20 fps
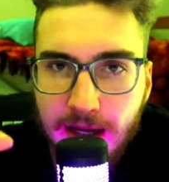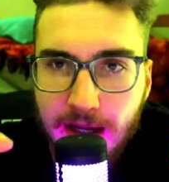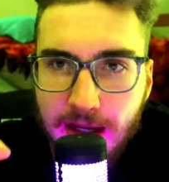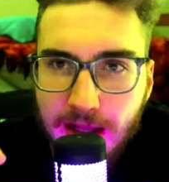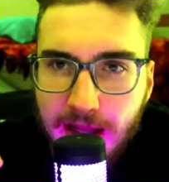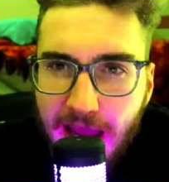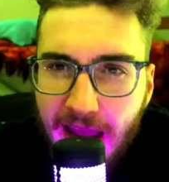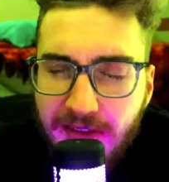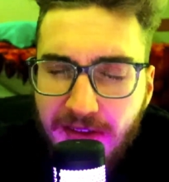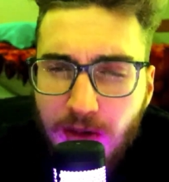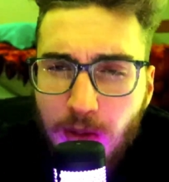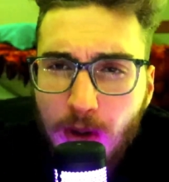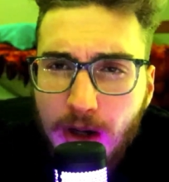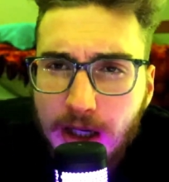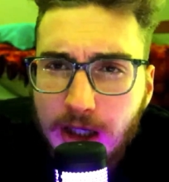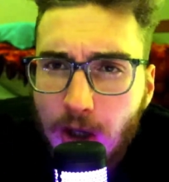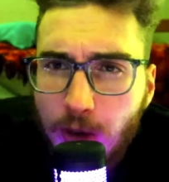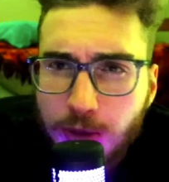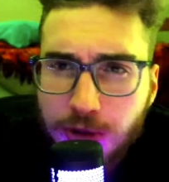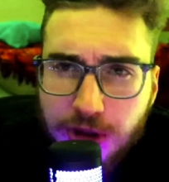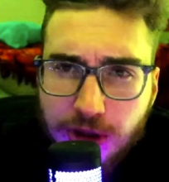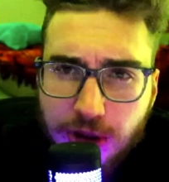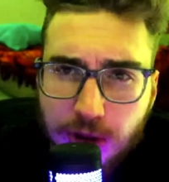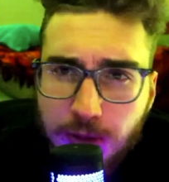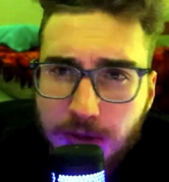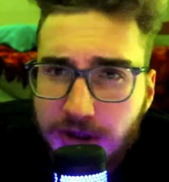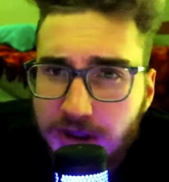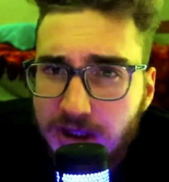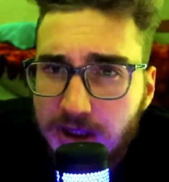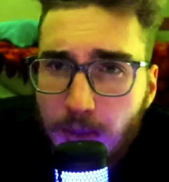Everyone goes through
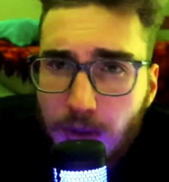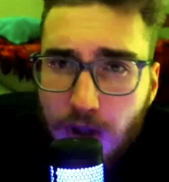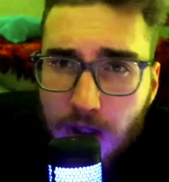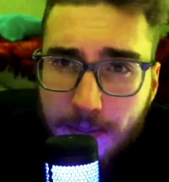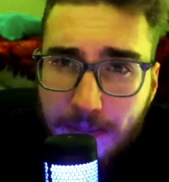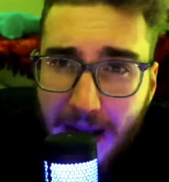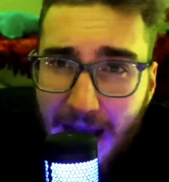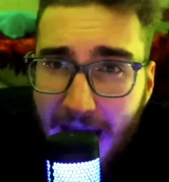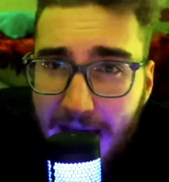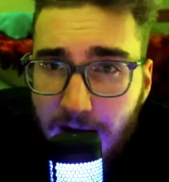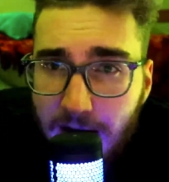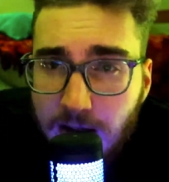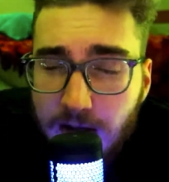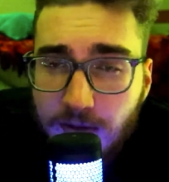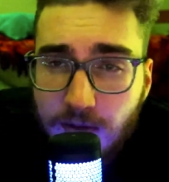the similar pattern of